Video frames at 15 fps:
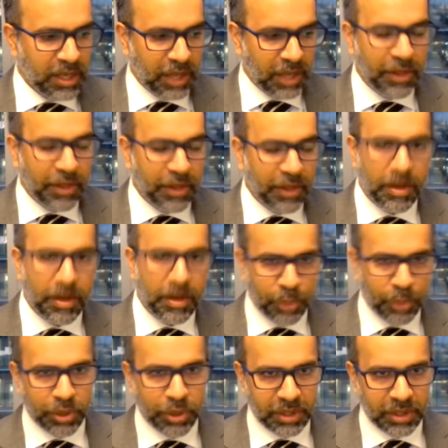Now, there are
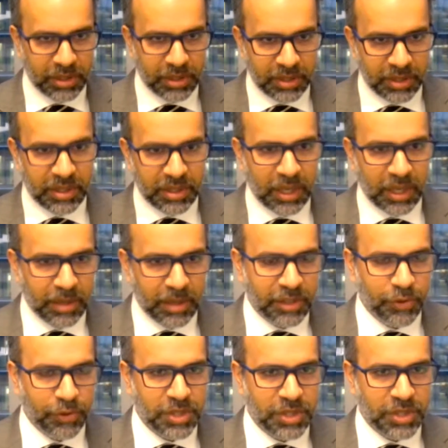important
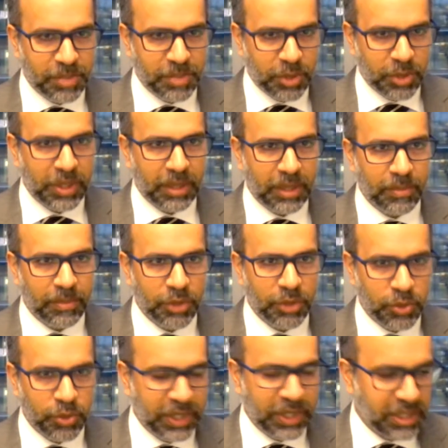differences between them,
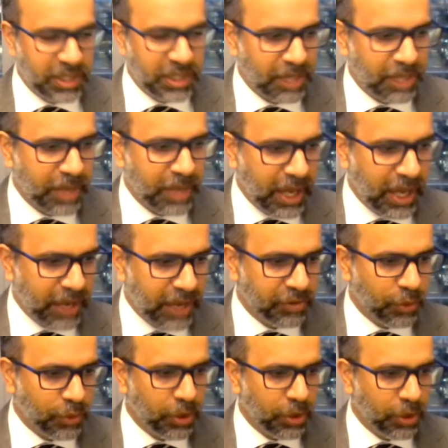which we need to keep an eye out
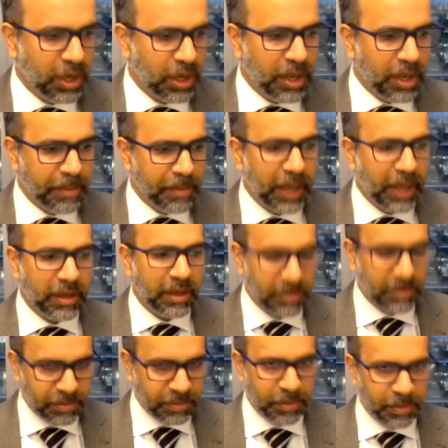for, but
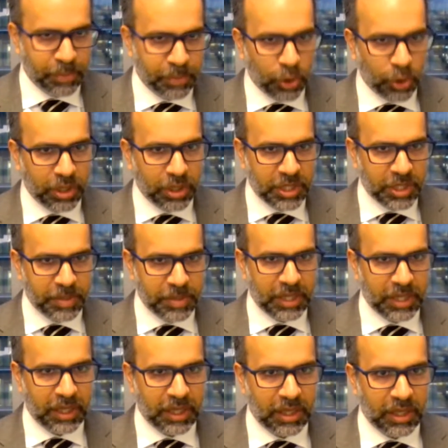broadly
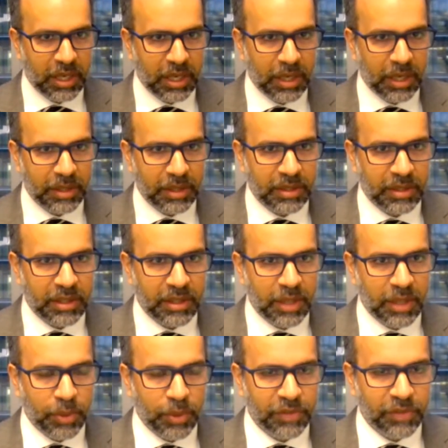speaking, they
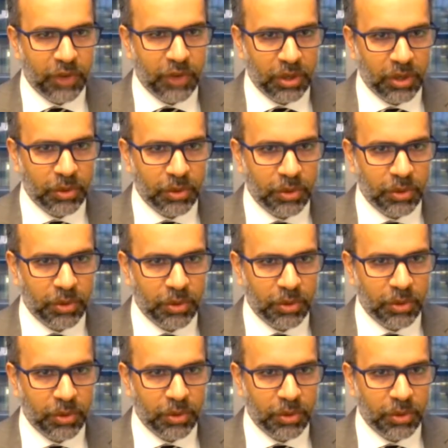will follow